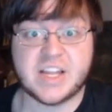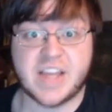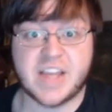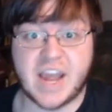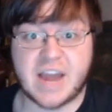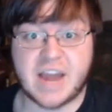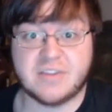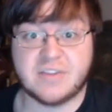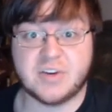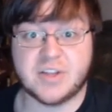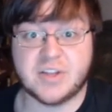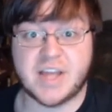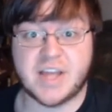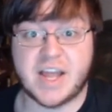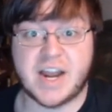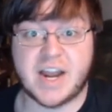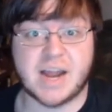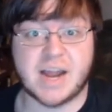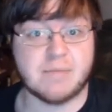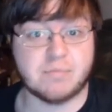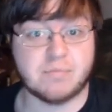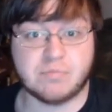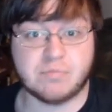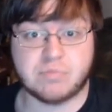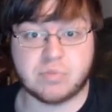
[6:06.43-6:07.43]
After that,
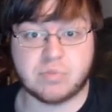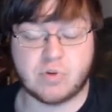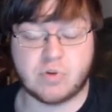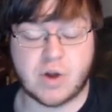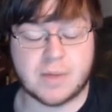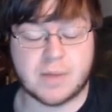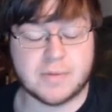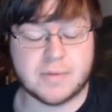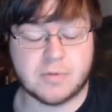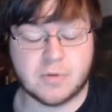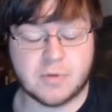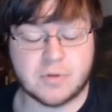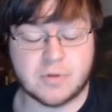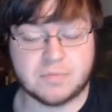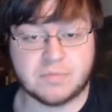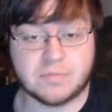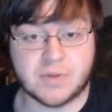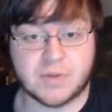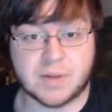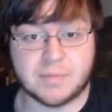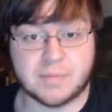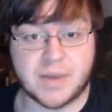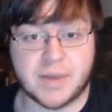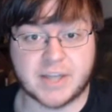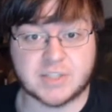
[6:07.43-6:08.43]
I probably will
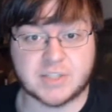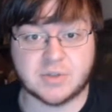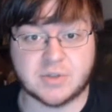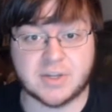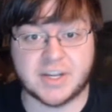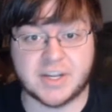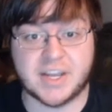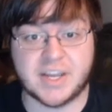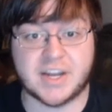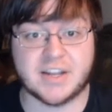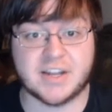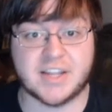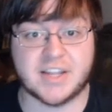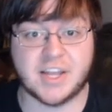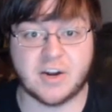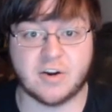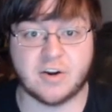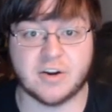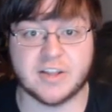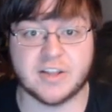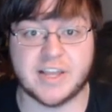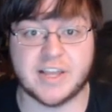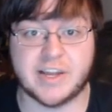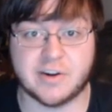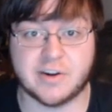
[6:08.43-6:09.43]
come back to it again
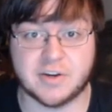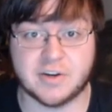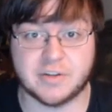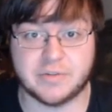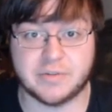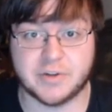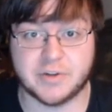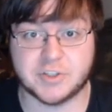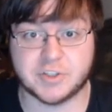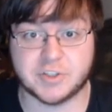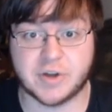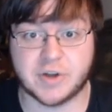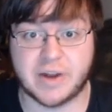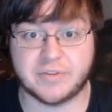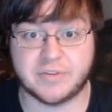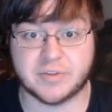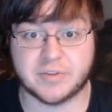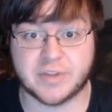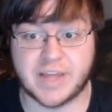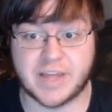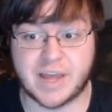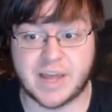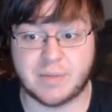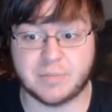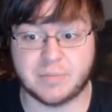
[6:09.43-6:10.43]
later or later in the future after
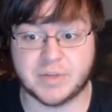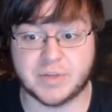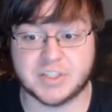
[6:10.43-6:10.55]
that.